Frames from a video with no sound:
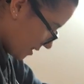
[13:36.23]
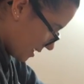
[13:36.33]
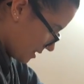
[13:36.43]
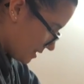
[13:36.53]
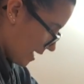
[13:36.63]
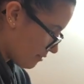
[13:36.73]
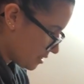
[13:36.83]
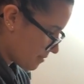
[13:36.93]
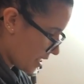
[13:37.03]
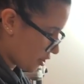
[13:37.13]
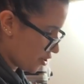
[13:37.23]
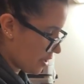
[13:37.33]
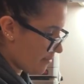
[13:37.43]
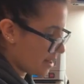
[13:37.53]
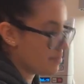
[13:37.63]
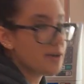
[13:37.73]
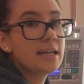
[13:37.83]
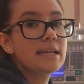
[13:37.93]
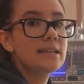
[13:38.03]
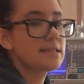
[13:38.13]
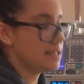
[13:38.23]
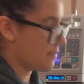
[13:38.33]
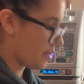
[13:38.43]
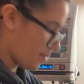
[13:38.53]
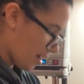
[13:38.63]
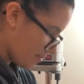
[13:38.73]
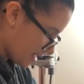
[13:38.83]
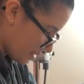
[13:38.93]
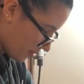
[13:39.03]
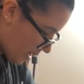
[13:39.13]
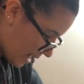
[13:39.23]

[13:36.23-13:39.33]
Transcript: this down to make sure that while I'm putting it in the CIVA pump that I don't